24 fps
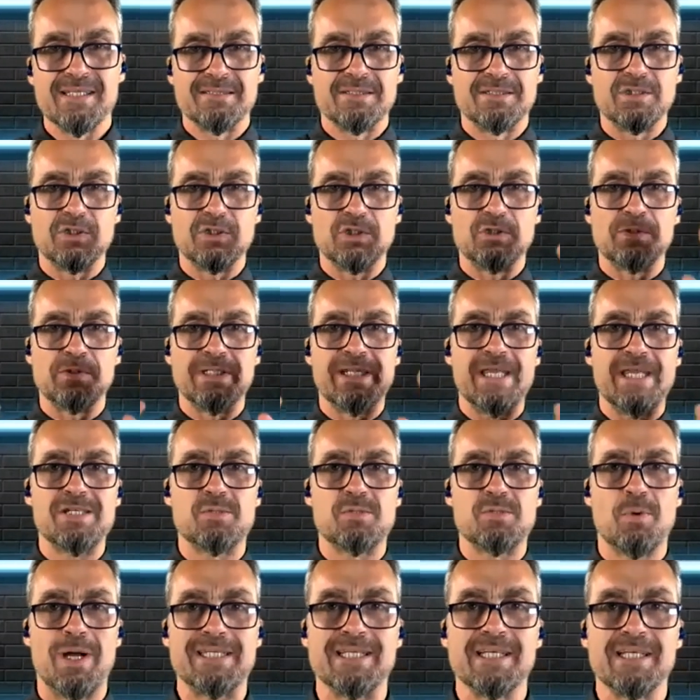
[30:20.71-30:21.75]
Oh, and
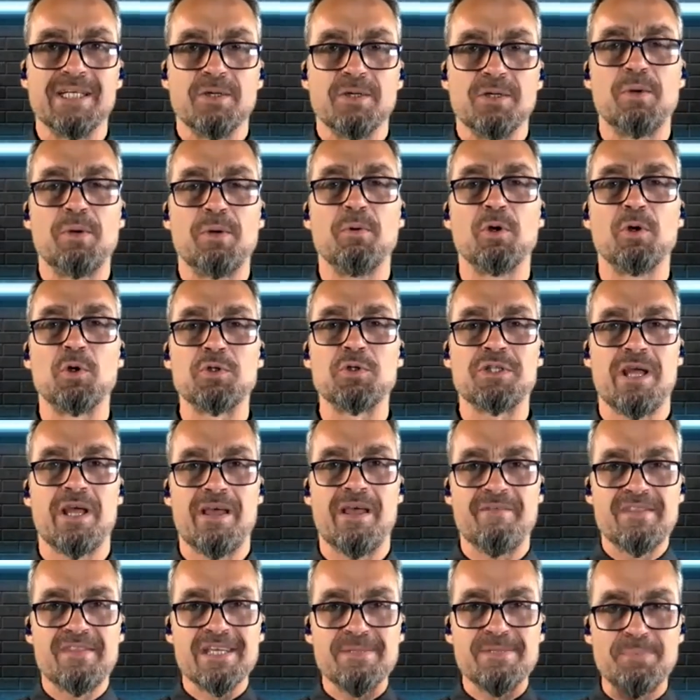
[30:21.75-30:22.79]
guess what? We will also
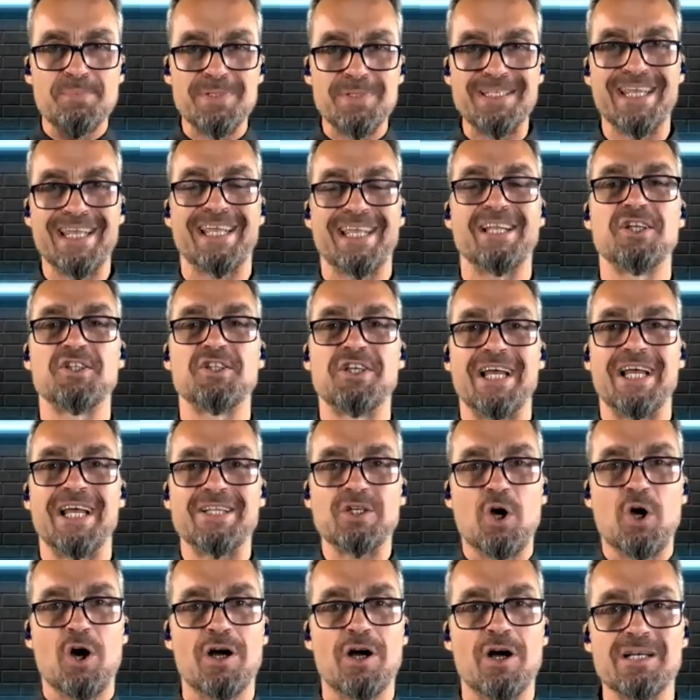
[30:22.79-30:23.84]
have this particular
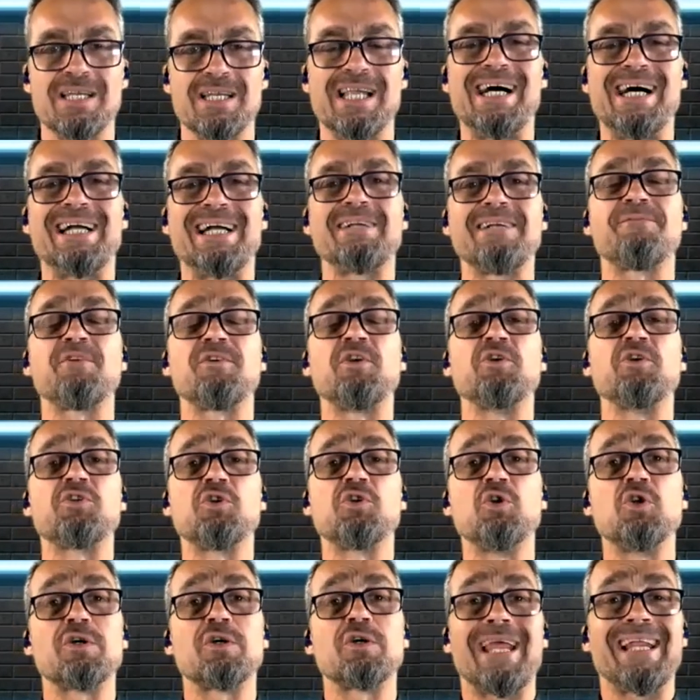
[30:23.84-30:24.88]
chat online for you
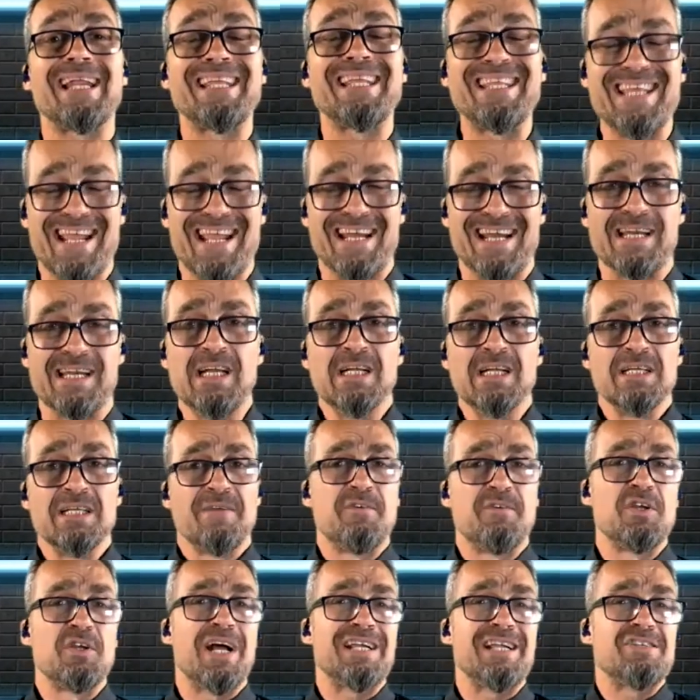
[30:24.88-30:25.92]
to look at again.
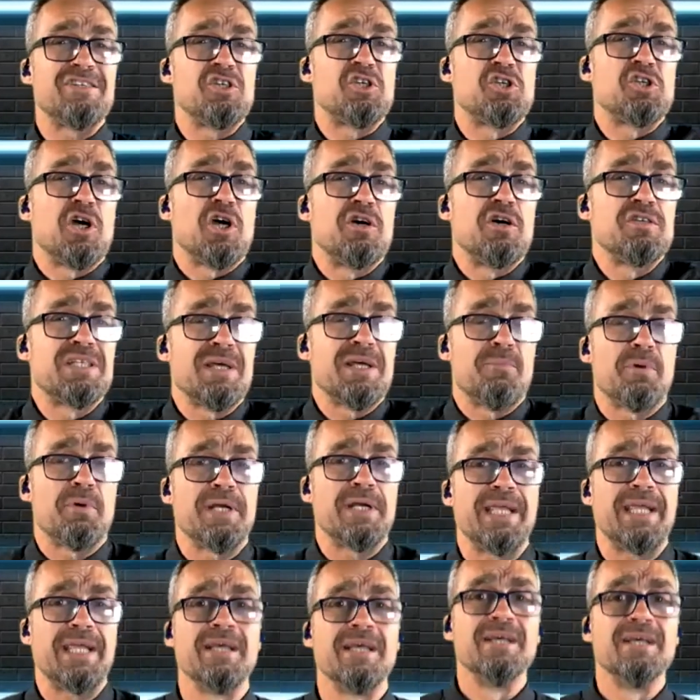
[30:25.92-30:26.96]
If you'd like to show
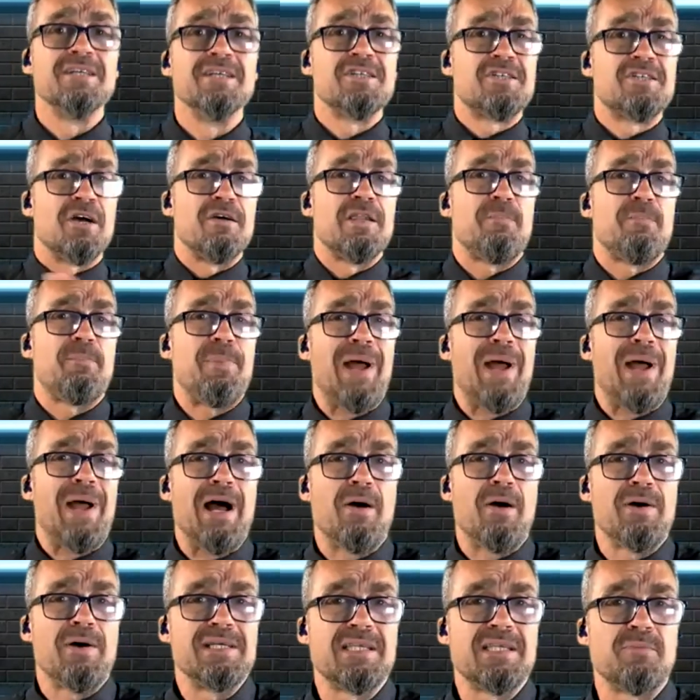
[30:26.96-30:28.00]
somebody, show the
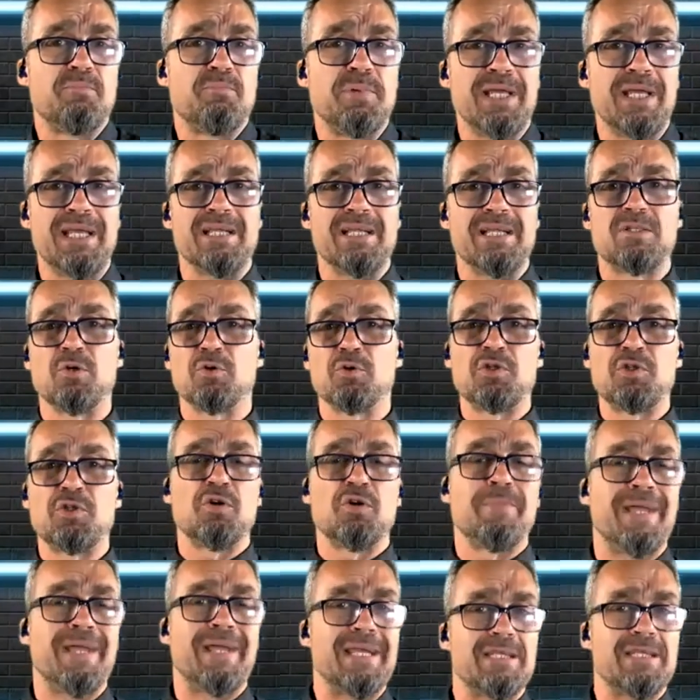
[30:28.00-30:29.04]
powers that be, talk to
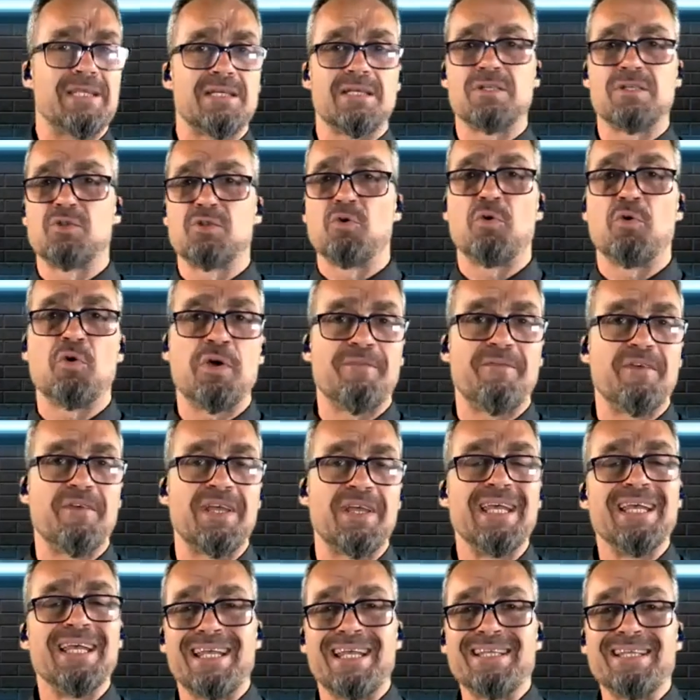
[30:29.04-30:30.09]
your managers,
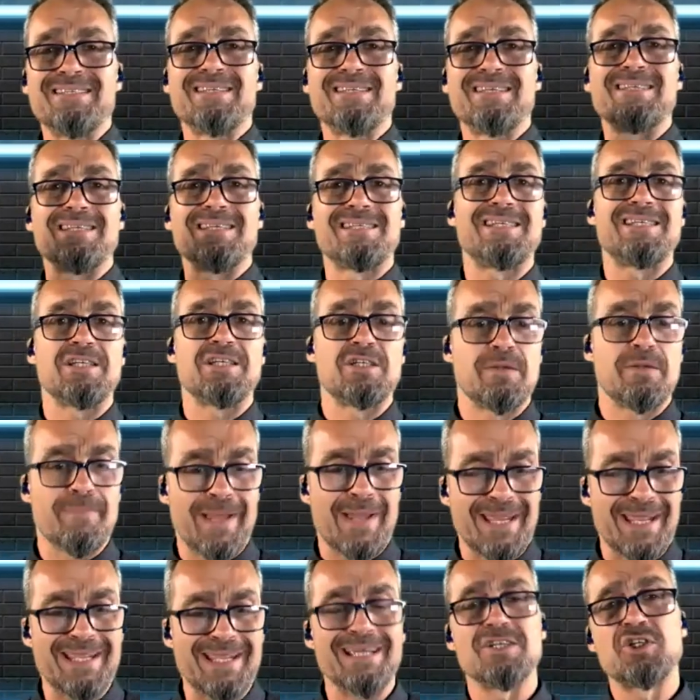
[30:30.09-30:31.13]
whoever is the decision
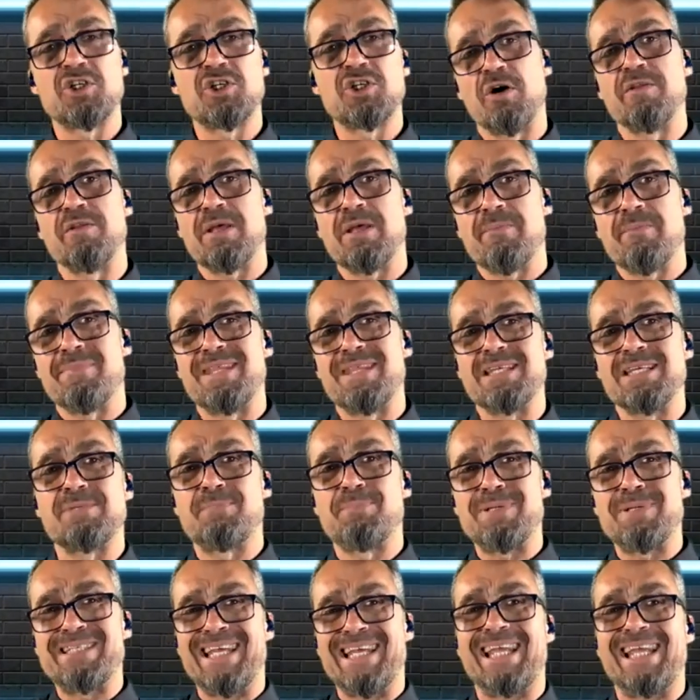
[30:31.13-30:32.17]
maker, show them this
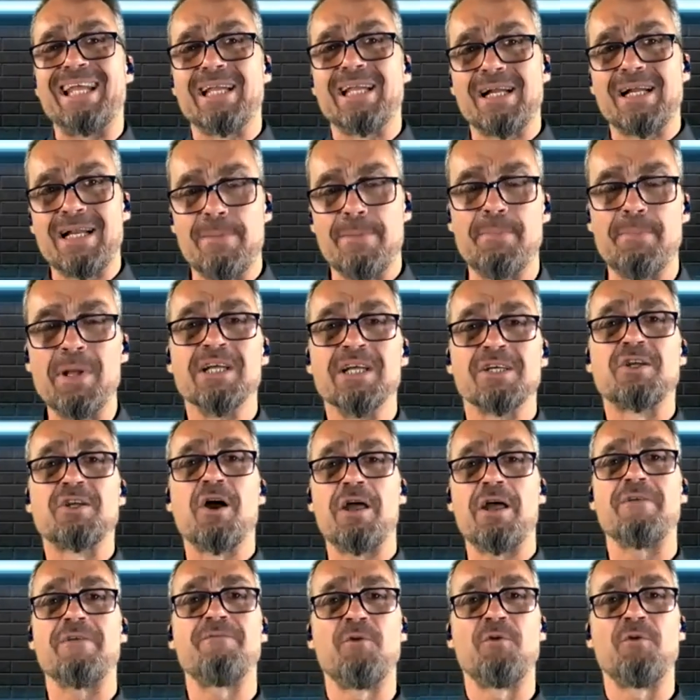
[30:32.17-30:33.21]
particular clip.
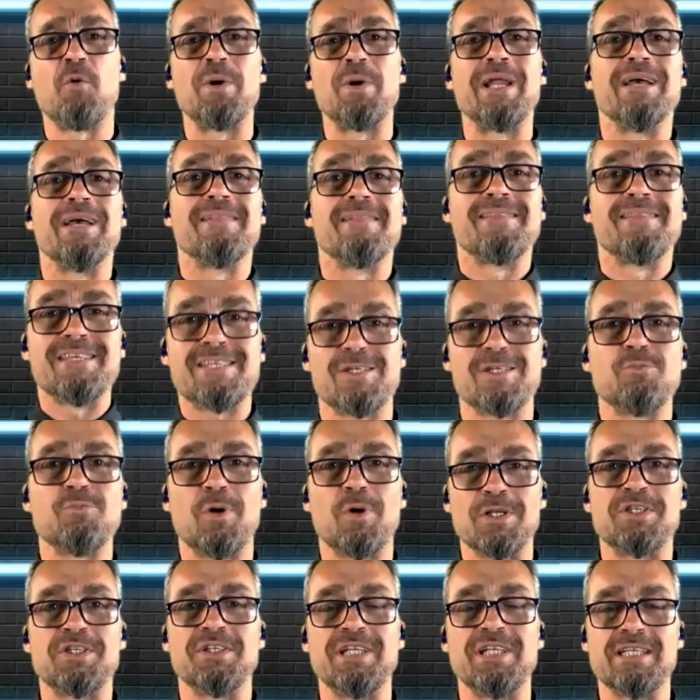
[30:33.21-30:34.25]
Going forward, this is
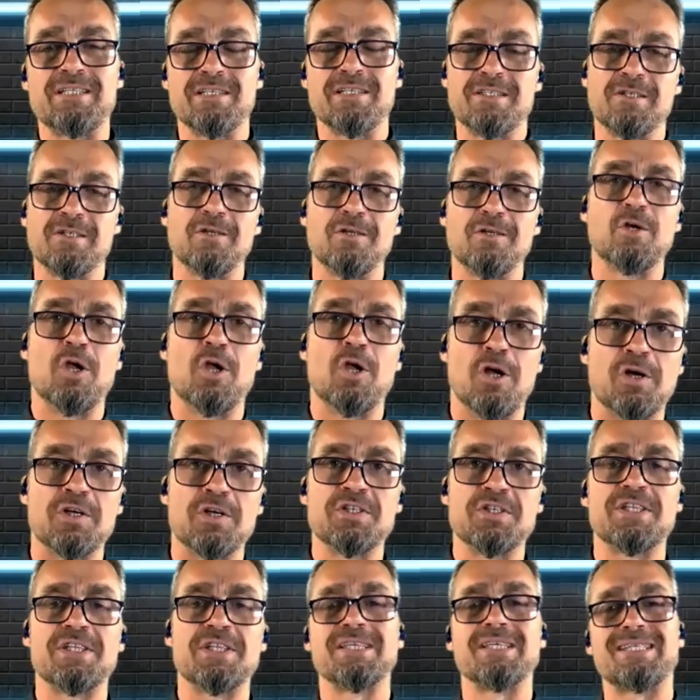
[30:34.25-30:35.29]
what you need to do. Log
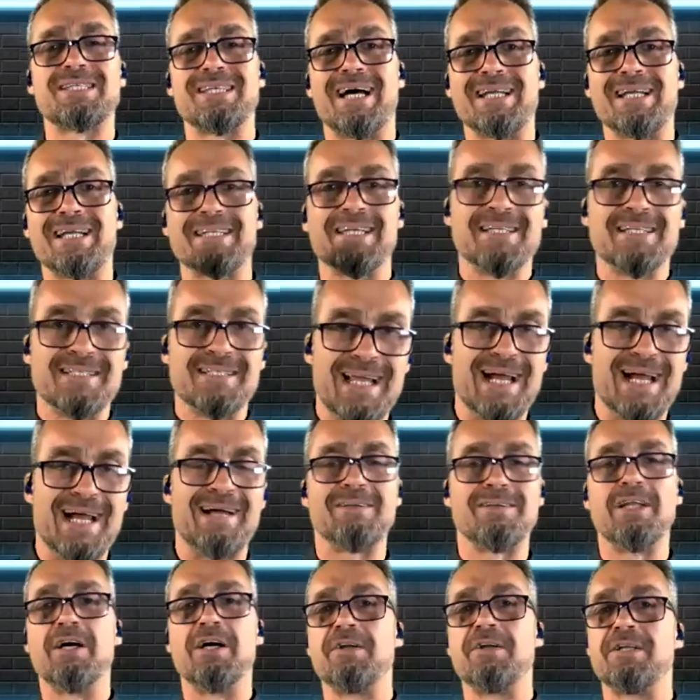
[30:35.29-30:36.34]
on to the site,
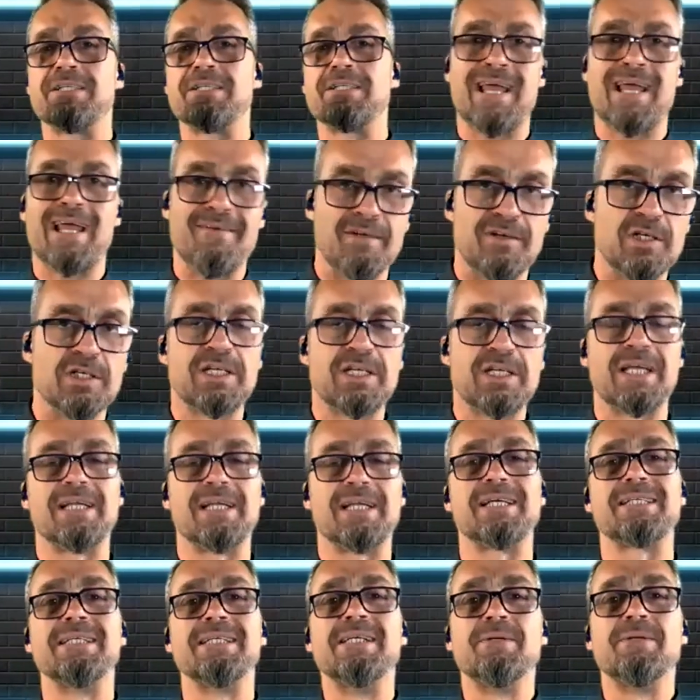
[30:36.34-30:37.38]
download it, have a look at
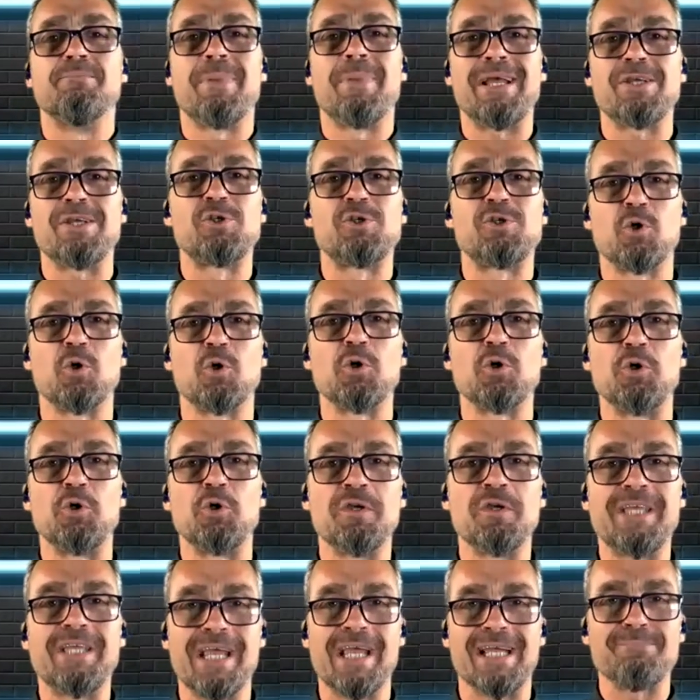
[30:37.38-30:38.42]
it. Make sure
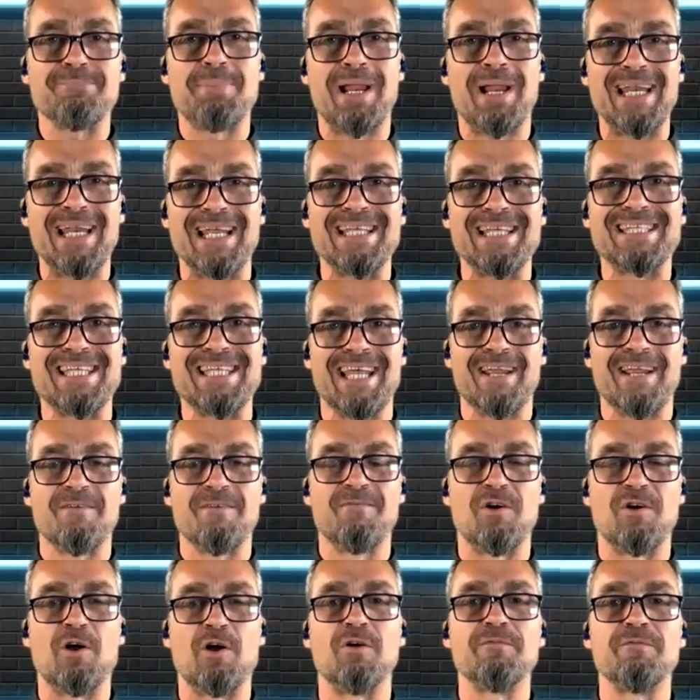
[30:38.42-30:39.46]
you get Palesa
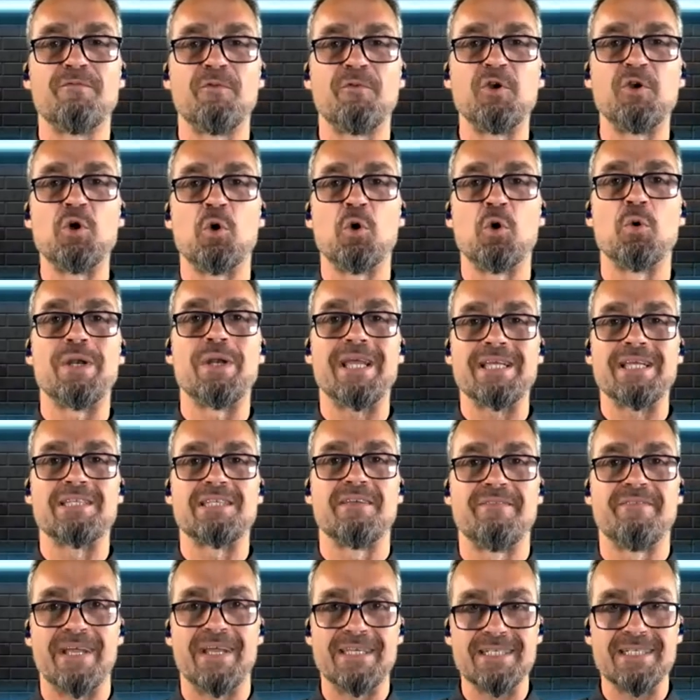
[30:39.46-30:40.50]
involved for your
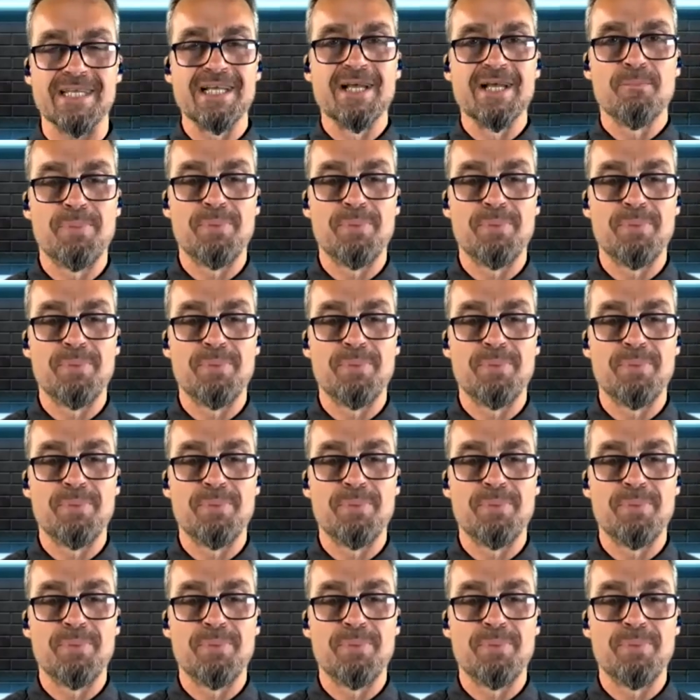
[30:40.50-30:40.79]
next event.